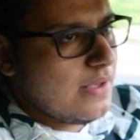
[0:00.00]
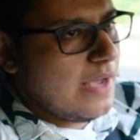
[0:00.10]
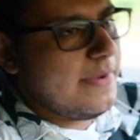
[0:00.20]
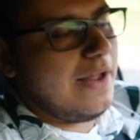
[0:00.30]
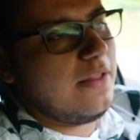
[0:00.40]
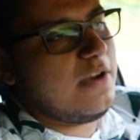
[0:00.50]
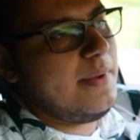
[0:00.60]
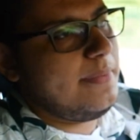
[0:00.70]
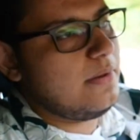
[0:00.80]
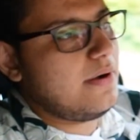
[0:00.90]
I mean, a lot of
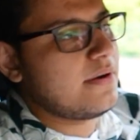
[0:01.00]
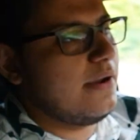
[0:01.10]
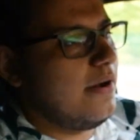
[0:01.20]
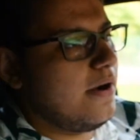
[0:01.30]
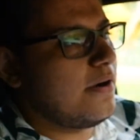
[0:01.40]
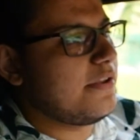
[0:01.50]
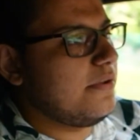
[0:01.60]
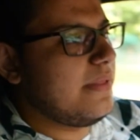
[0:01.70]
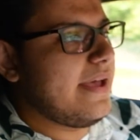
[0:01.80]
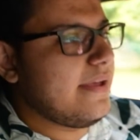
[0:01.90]
people are gonna argue that...